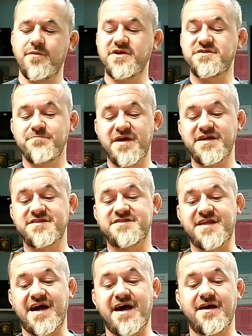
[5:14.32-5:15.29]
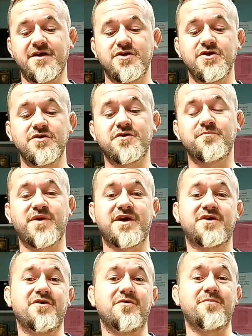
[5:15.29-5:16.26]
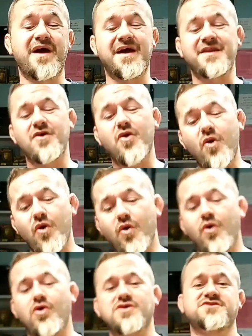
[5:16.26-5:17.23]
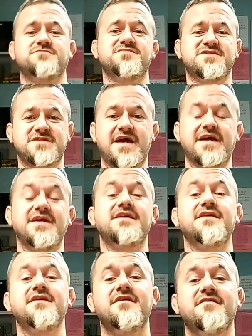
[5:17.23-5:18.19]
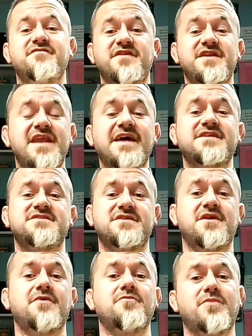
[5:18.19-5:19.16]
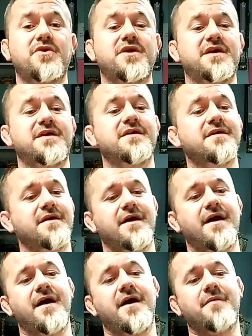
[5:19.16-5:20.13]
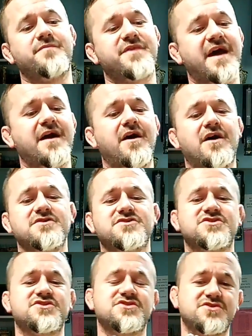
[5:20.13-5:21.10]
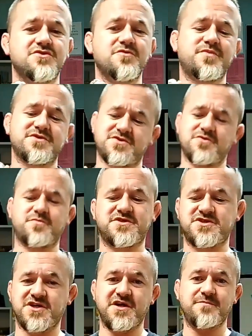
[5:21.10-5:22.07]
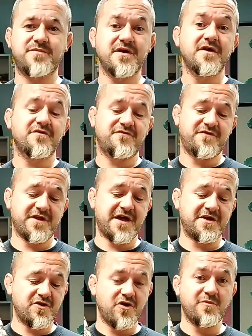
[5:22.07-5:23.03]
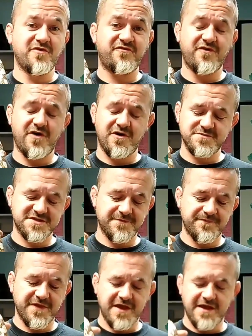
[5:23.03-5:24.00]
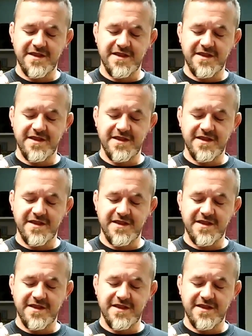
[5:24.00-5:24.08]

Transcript: which means that you can pick up an awesome snake for next to no money. They are super, super cheap for their normal forms.